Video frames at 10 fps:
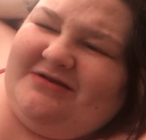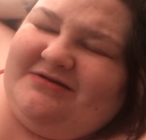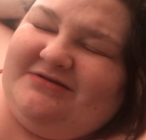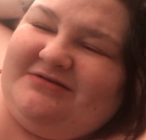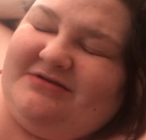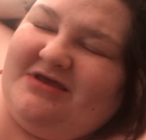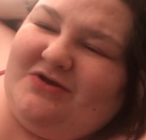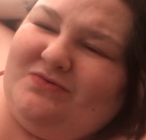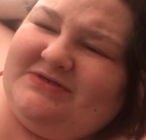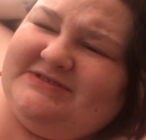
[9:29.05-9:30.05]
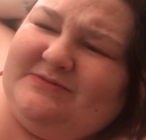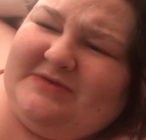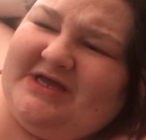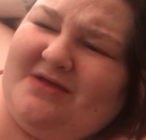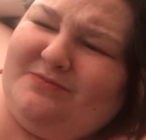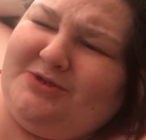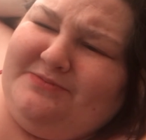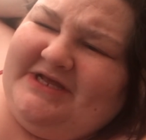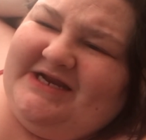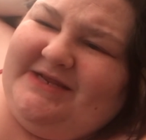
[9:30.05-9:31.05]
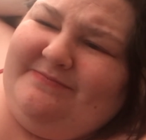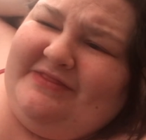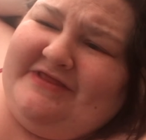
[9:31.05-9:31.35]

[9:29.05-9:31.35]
and I don't want to seem like I'm complaining